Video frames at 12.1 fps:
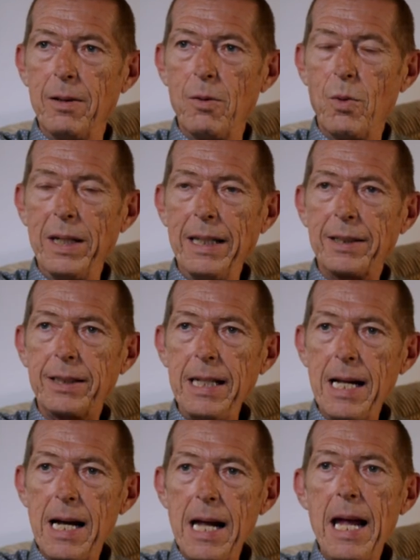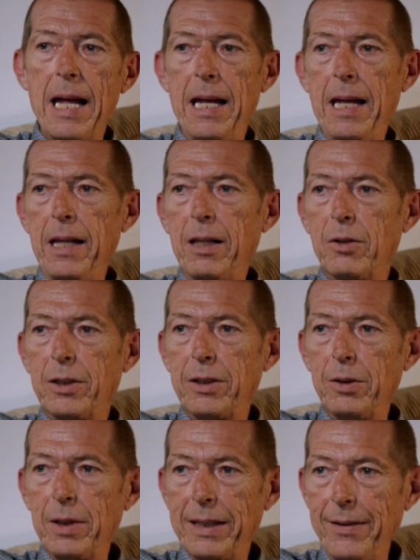when the CIA could
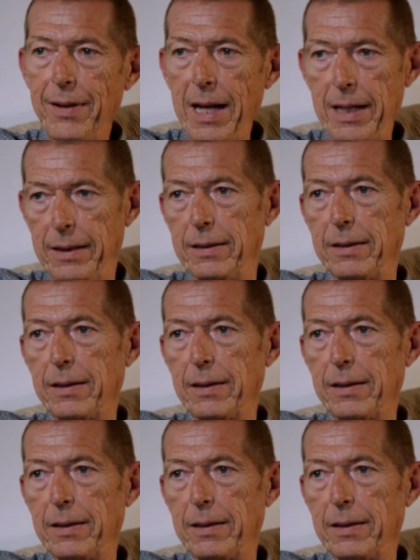do it then,